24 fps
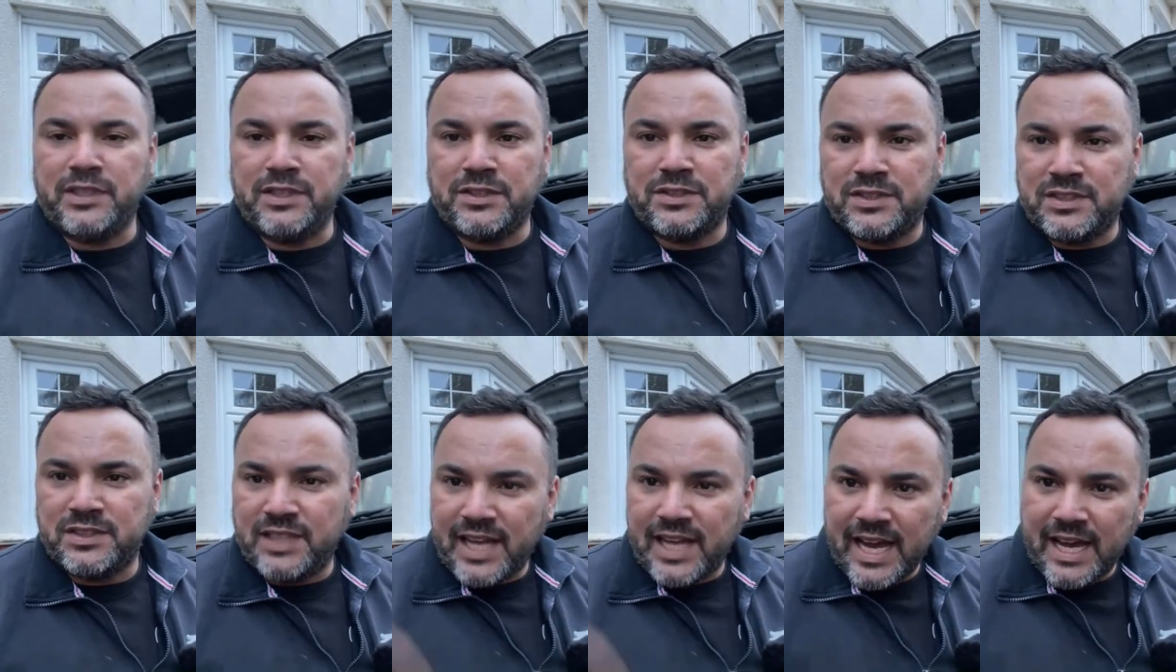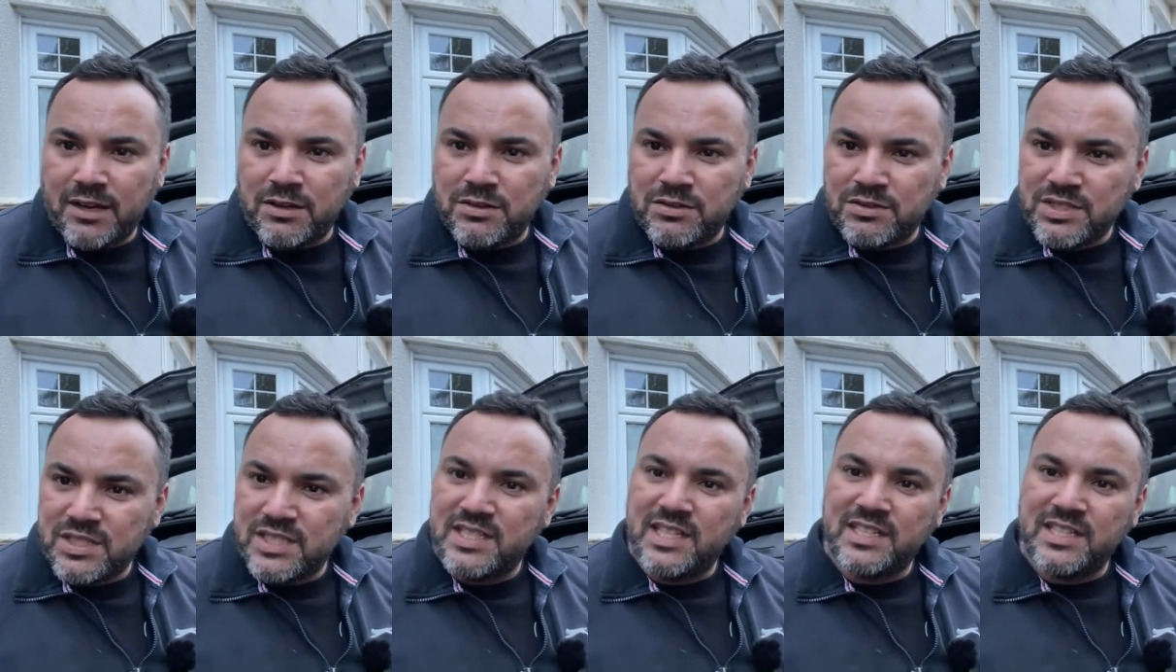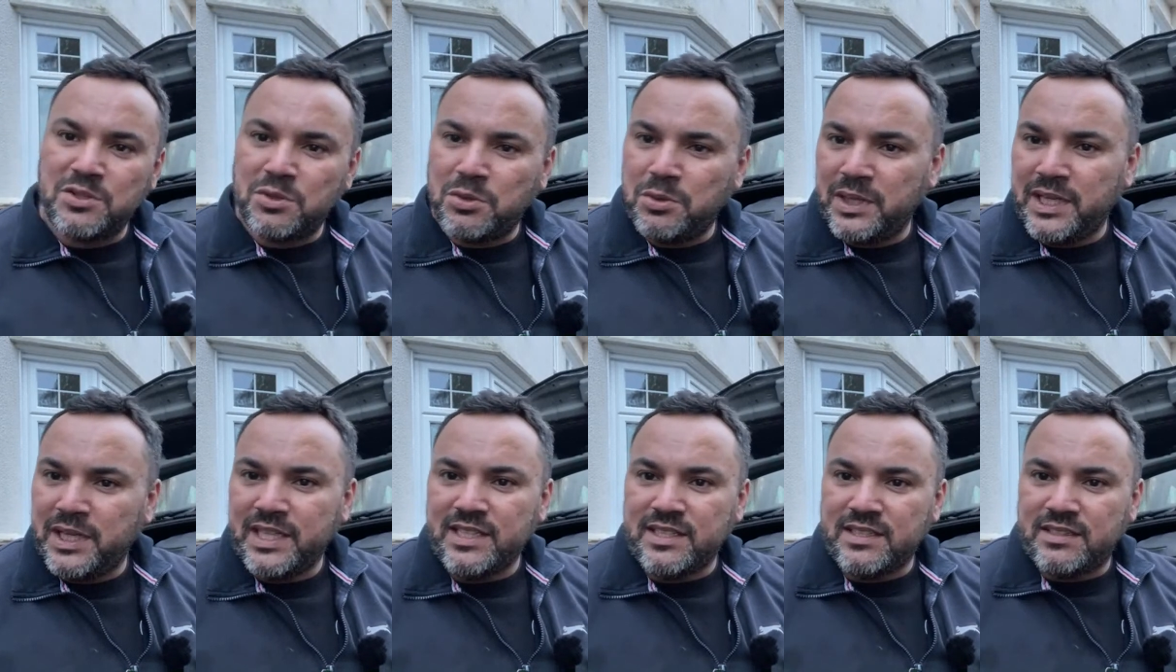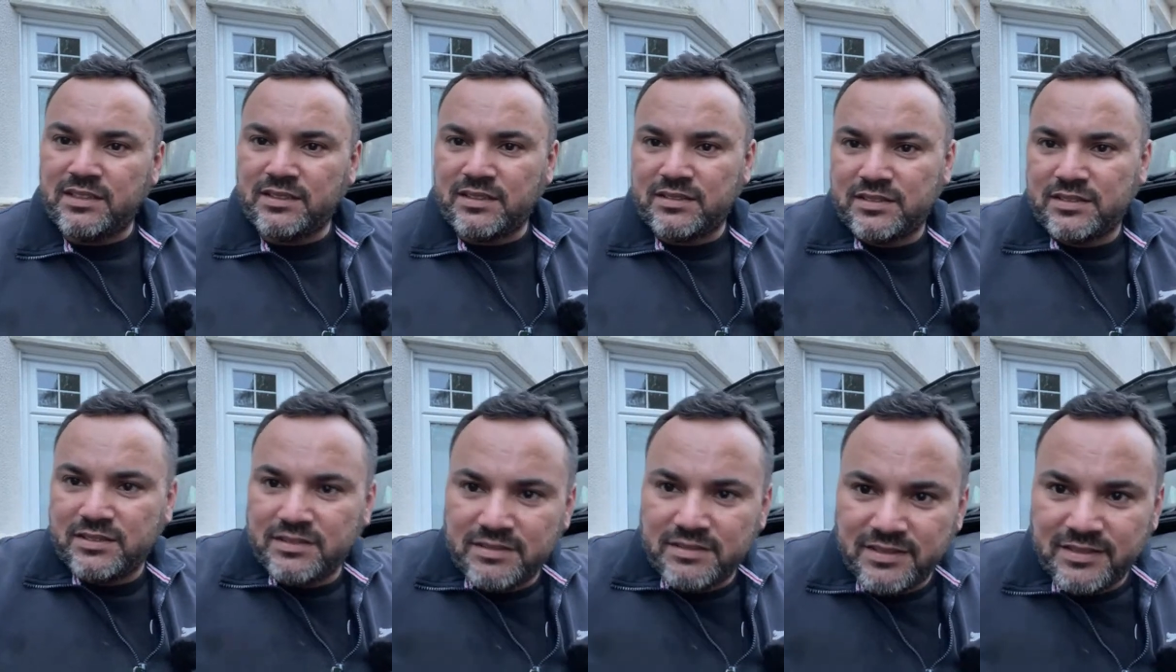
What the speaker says: You see the houses, there's always